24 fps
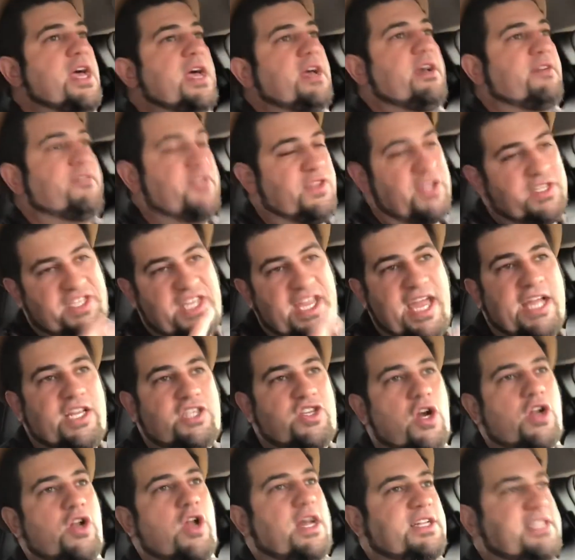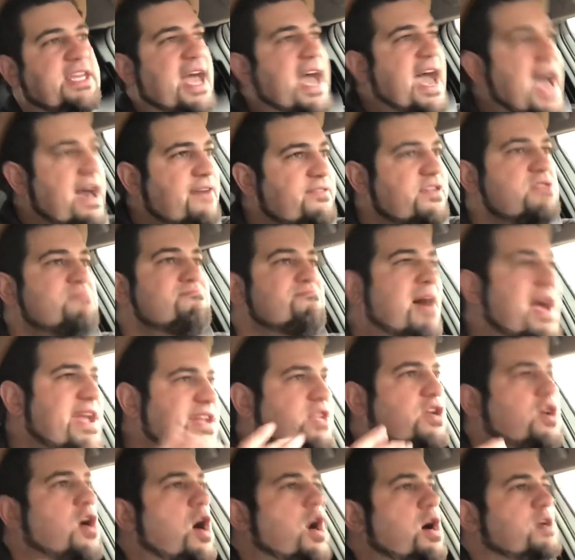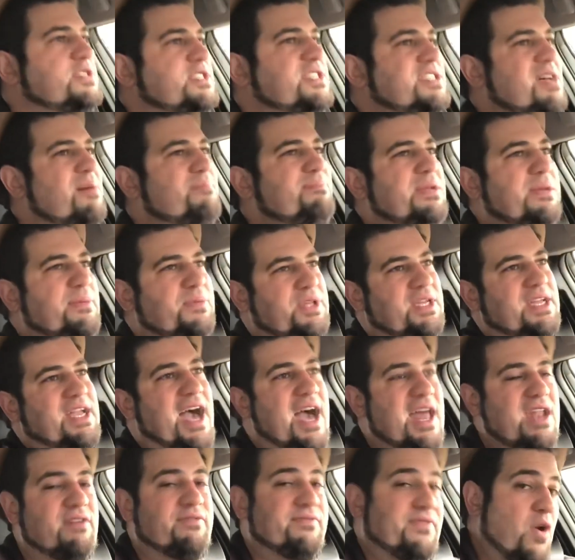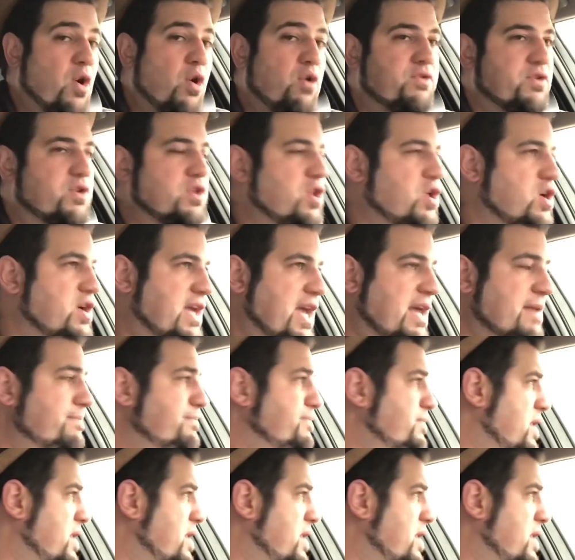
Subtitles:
for the CHR not to have it might cause some people to kind of overlook it.